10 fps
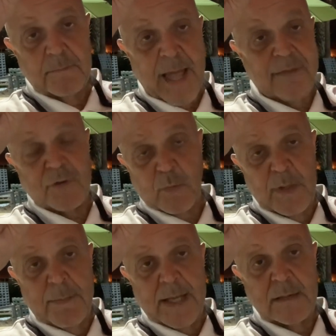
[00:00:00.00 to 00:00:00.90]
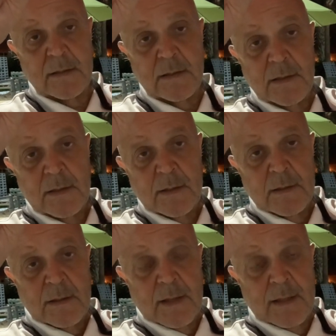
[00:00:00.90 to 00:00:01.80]
after the rebate,
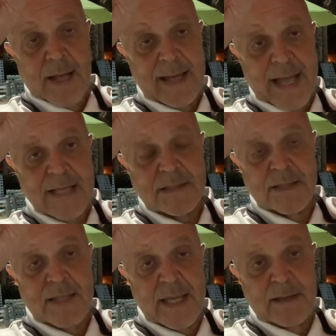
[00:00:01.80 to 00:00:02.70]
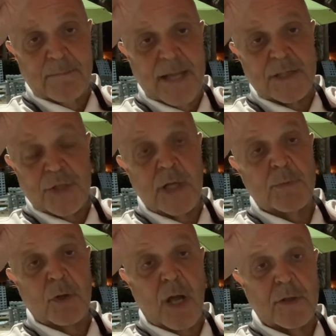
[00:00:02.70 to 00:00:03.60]
I ask that they make a
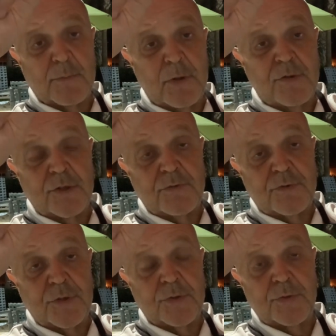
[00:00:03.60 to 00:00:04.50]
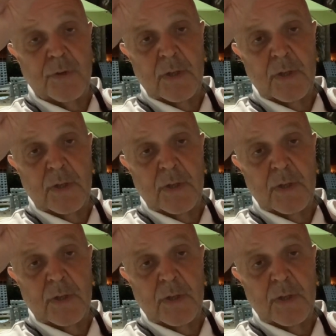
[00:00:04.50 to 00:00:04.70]
charitable contribution to